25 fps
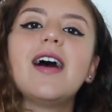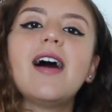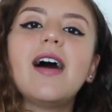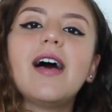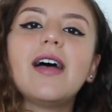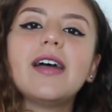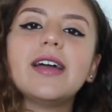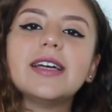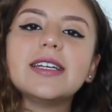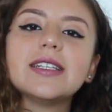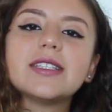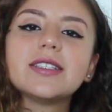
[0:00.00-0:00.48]

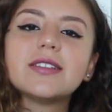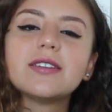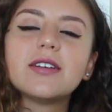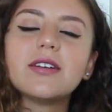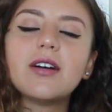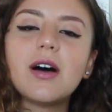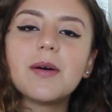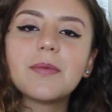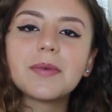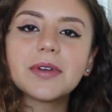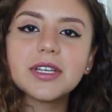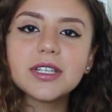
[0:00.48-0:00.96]
Alright,
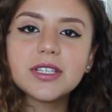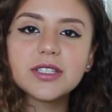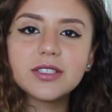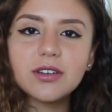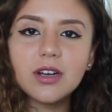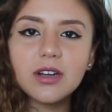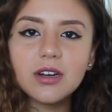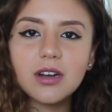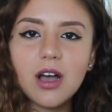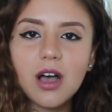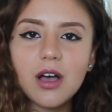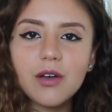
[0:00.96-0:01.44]
so I'm going to
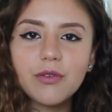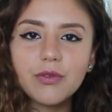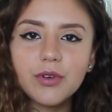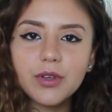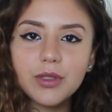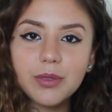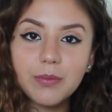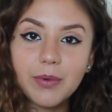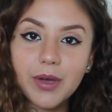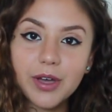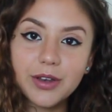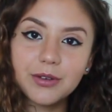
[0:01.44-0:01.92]
start off
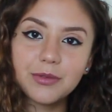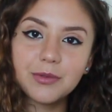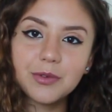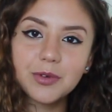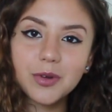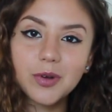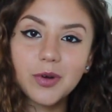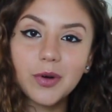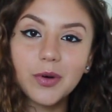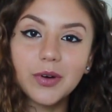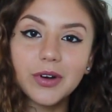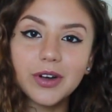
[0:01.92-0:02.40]
with bedroom
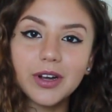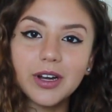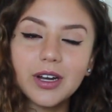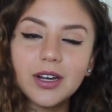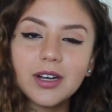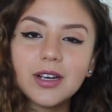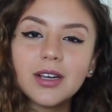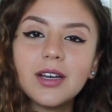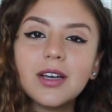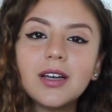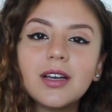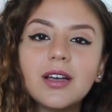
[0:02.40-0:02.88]

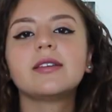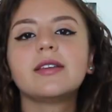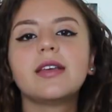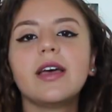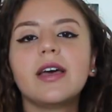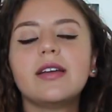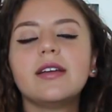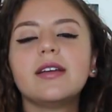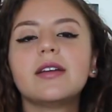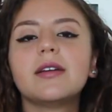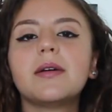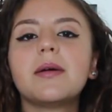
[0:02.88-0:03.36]
decor.
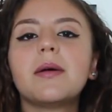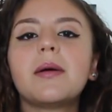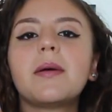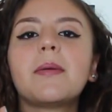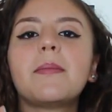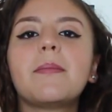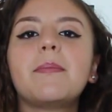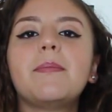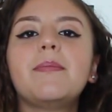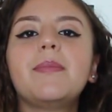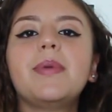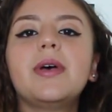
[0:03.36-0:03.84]
Get your
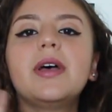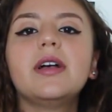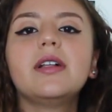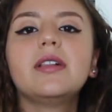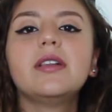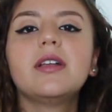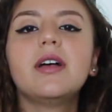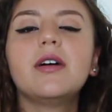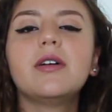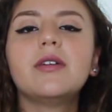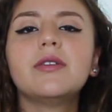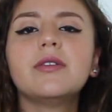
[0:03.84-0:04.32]

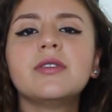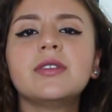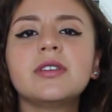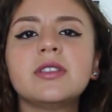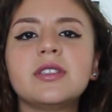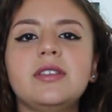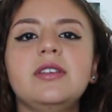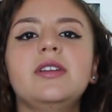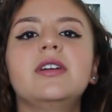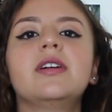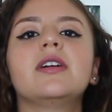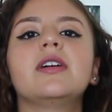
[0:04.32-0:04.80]

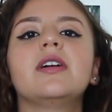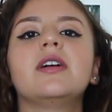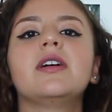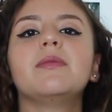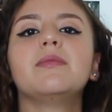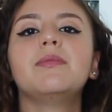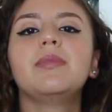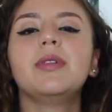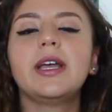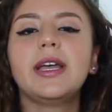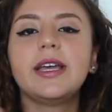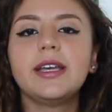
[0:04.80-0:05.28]
pillows,
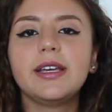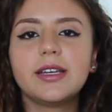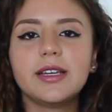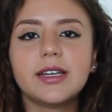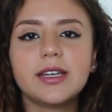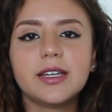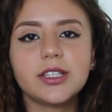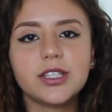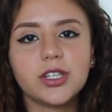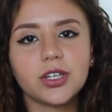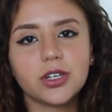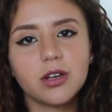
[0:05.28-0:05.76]
your
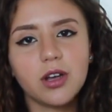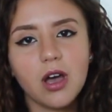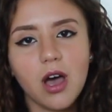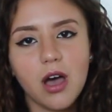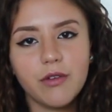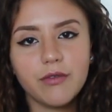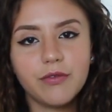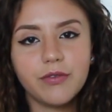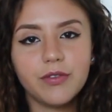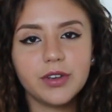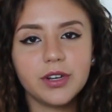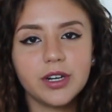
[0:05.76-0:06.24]
blankets, your
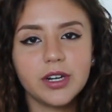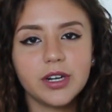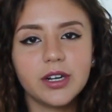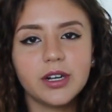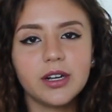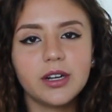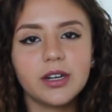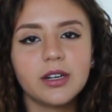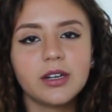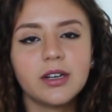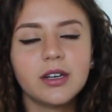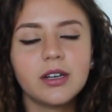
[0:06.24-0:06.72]

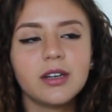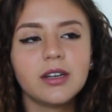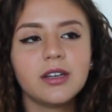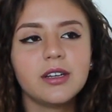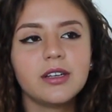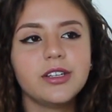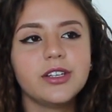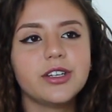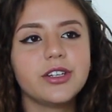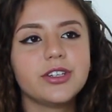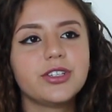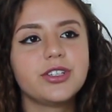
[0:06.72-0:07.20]
comforter,
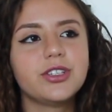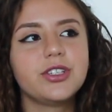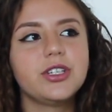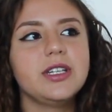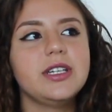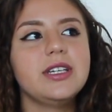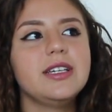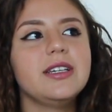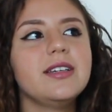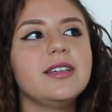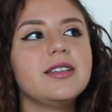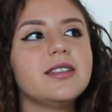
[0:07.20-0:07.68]
your
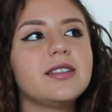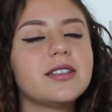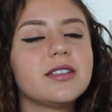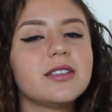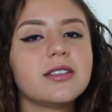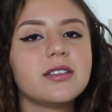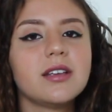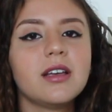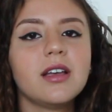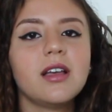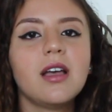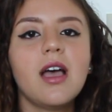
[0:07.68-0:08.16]

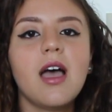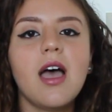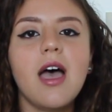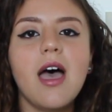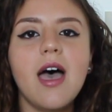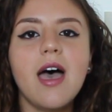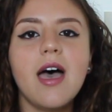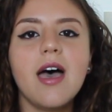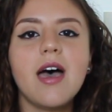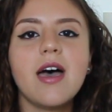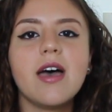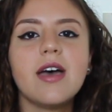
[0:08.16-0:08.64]
sheets,
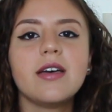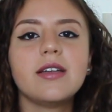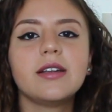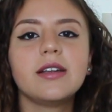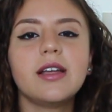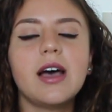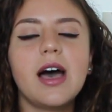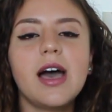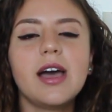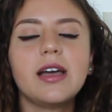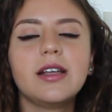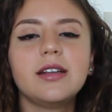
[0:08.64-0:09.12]

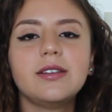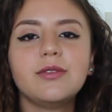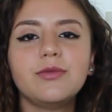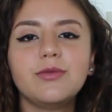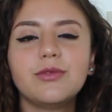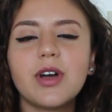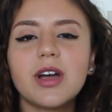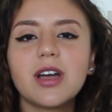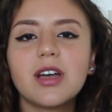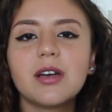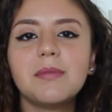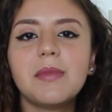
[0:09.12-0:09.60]
and
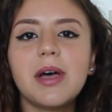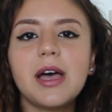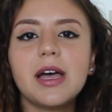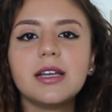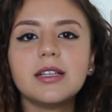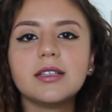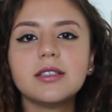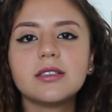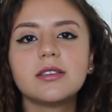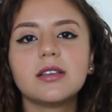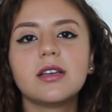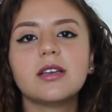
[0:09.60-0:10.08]
I'd
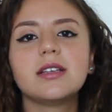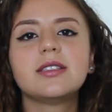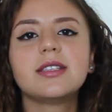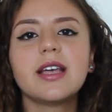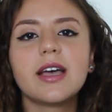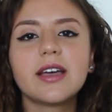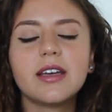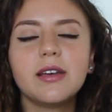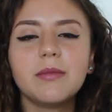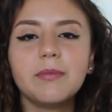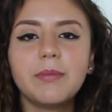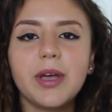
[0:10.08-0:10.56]
recommend a
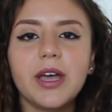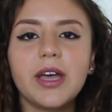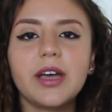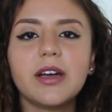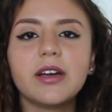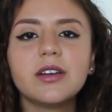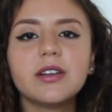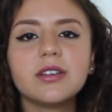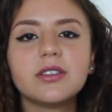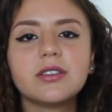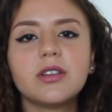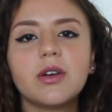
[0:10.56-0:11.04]
second
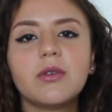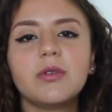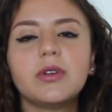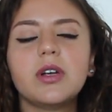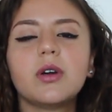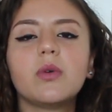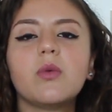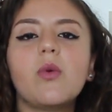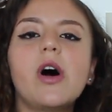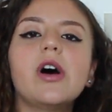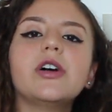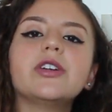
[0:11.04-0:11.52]
pair so when
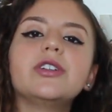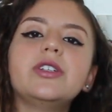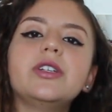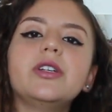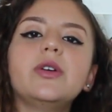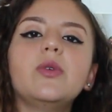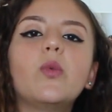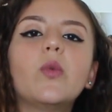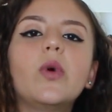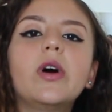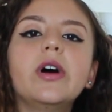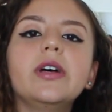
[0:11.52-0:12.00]
you're
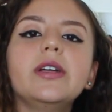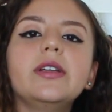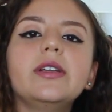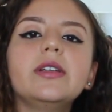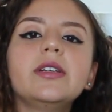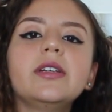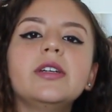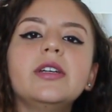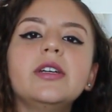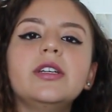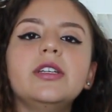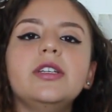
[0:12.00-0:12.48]
washing
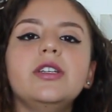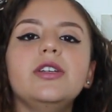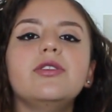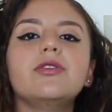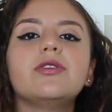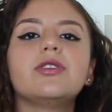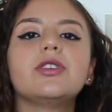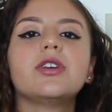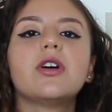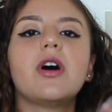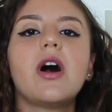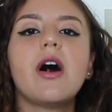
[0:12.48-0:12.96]
one,
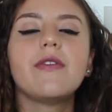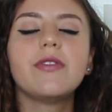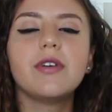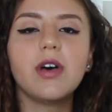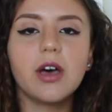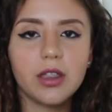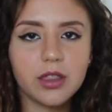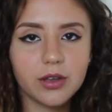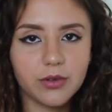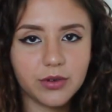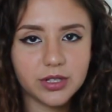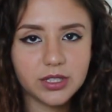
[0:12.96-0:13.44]
you still have
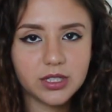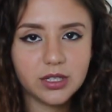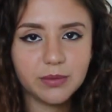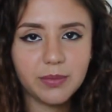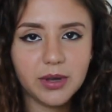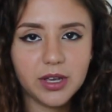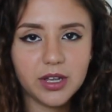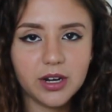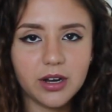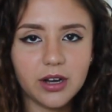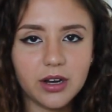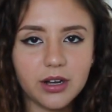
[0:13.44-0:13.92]
the other one to
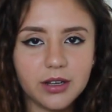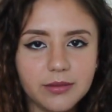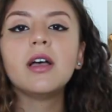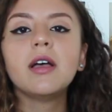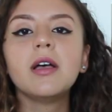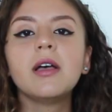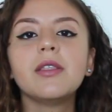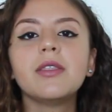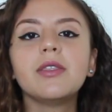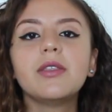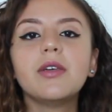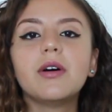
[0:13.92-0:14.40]
put on.
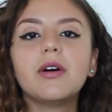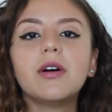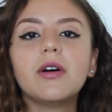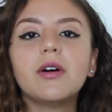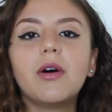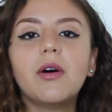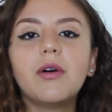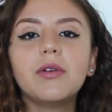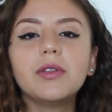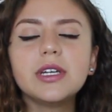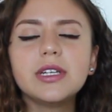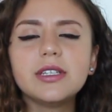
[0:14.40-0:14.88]
The
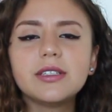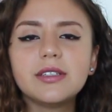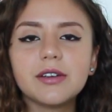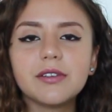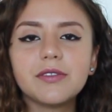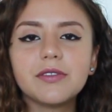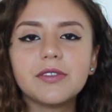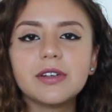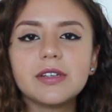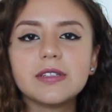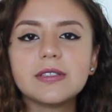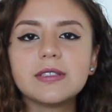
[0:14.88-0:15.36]
only
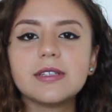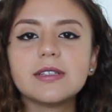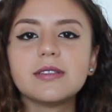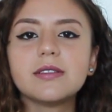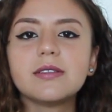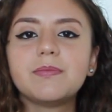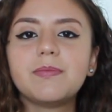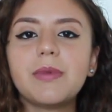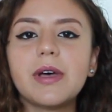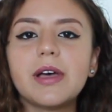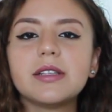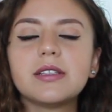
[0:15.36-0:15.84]
difference
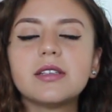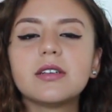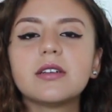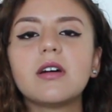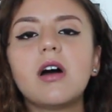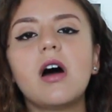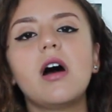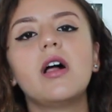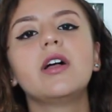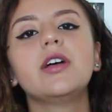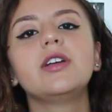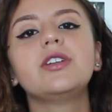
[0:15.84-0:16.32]
is beds in
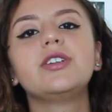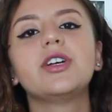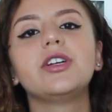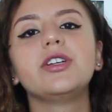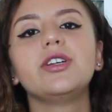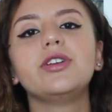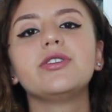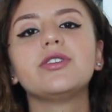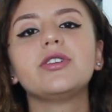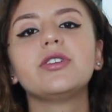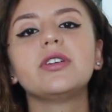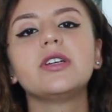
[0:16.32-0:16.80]
college
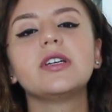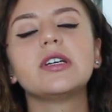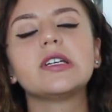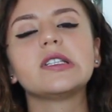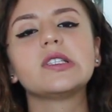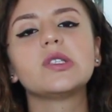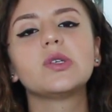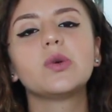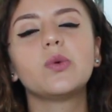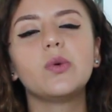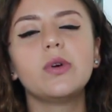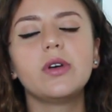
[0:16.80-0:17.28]
are usually
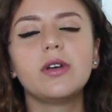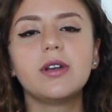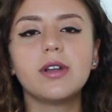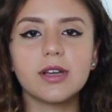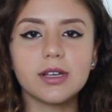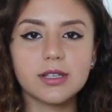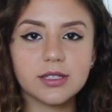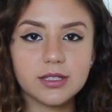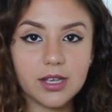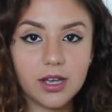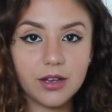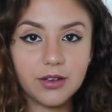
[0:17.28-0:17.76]
a twin
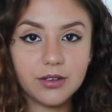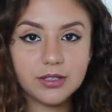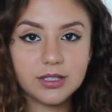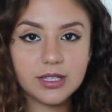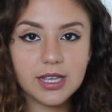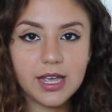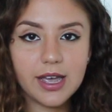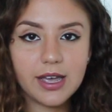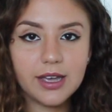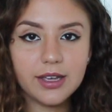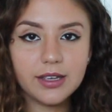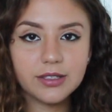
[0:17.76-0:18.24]
XL
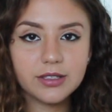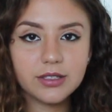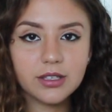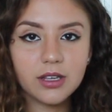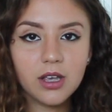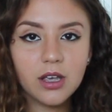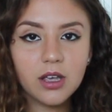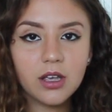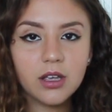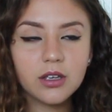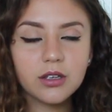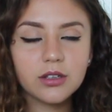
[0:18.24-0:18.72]
size,
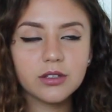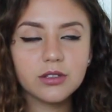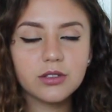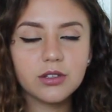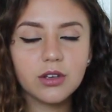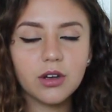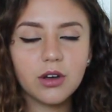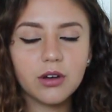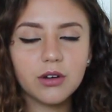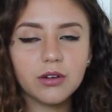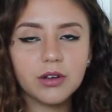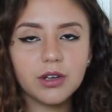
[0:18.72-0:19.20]

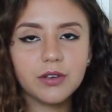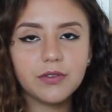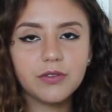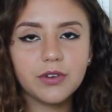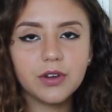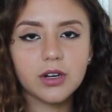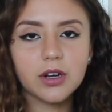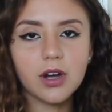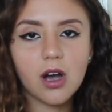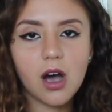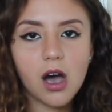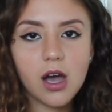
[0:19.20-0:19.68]
so if
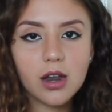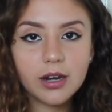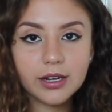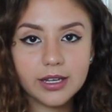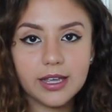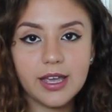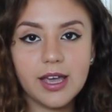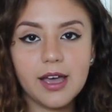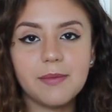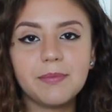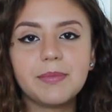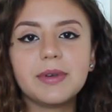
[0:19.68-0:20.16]
you're
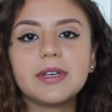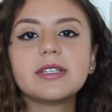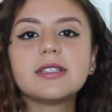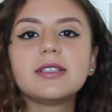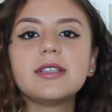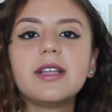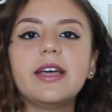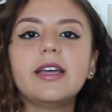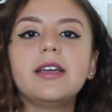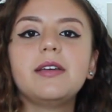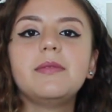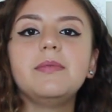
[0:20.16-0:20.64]
on
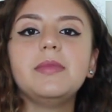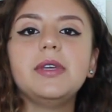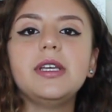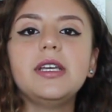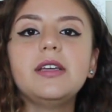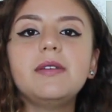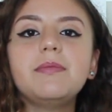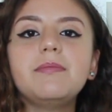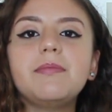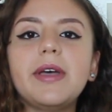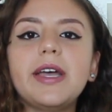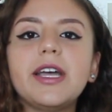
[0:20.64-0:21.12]
campus like
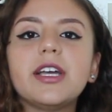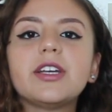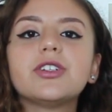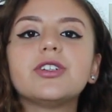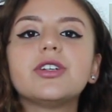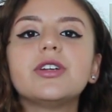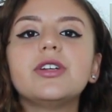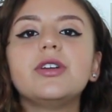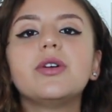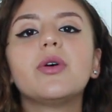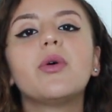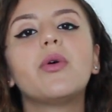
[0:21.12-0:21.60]
me, make
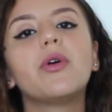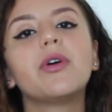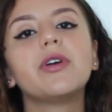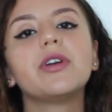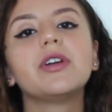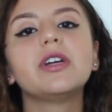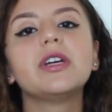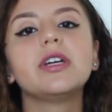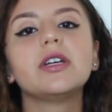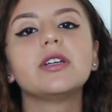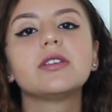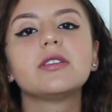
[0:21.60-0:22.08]
sure you
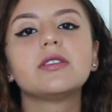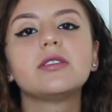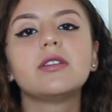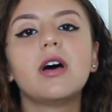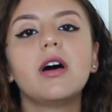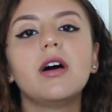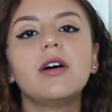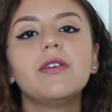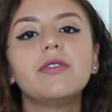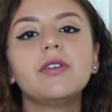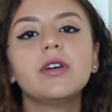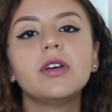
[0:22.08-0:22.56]
order your
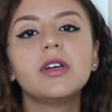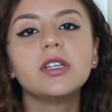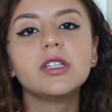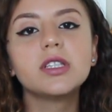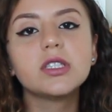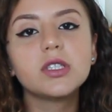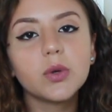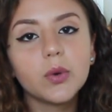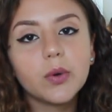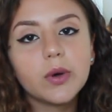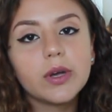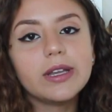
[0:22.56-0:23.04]
stuff
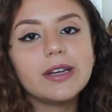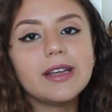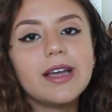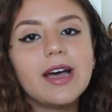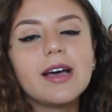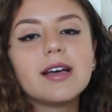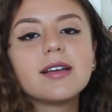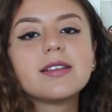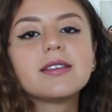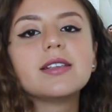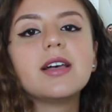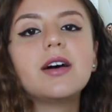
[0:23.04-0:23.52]
twin
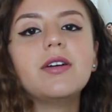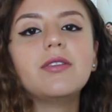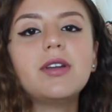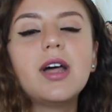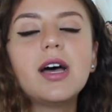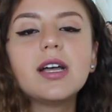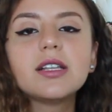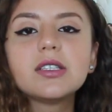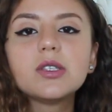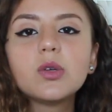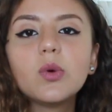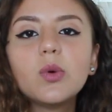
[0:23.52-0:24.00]
XL,
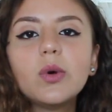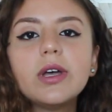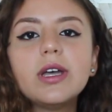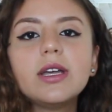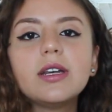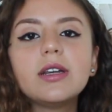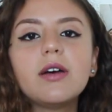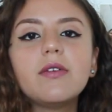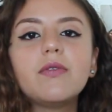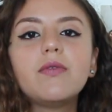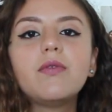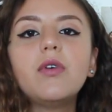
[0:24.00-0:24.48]
not
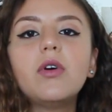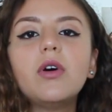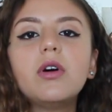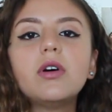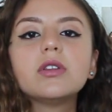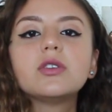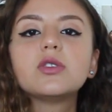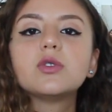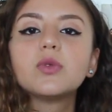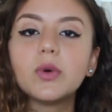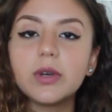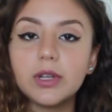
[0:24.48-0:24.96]
twin, not
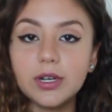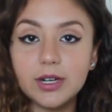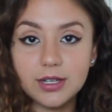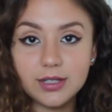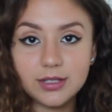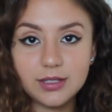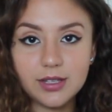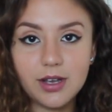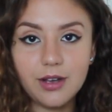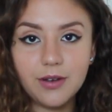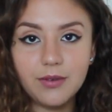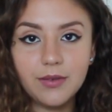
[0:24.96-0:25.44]
full, twin
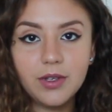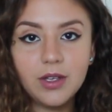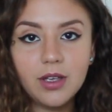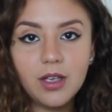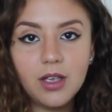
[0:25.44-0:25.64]
XL.